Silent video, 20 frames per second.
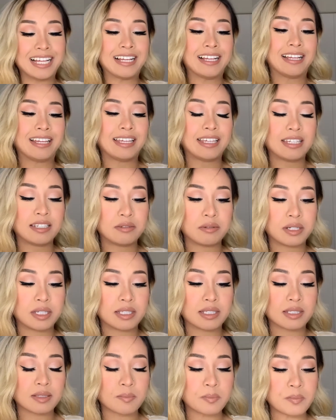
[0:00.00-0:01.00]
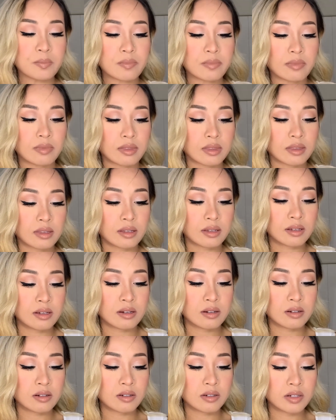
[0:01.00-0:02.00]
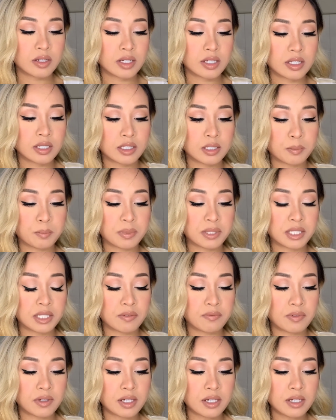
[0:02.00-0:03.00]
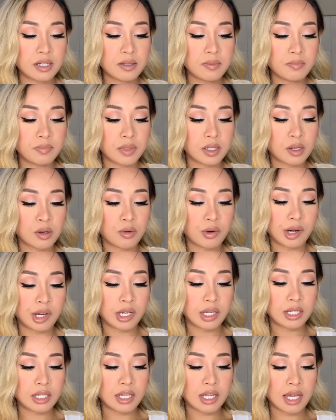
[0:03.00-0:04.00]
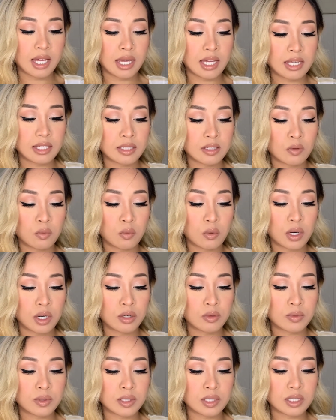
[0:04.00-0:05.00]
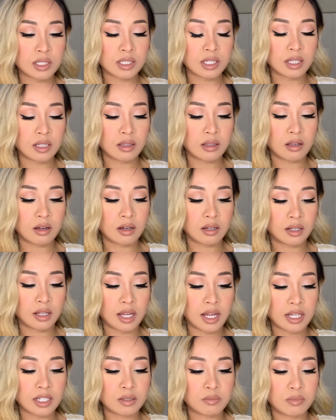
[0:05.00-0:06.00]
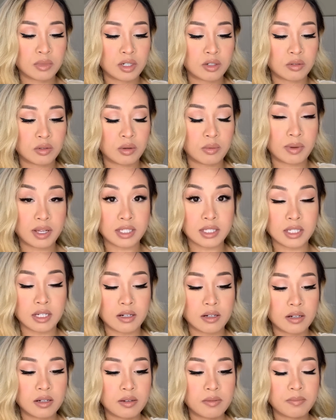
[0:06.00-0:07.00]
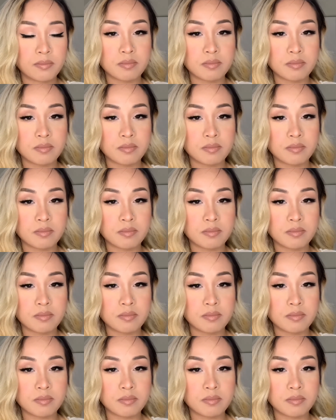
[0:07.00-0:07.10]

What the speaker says: Anyways, here is the Pacifica Aquarian Gaze Water Resistant Long Lash Mineral Mascara.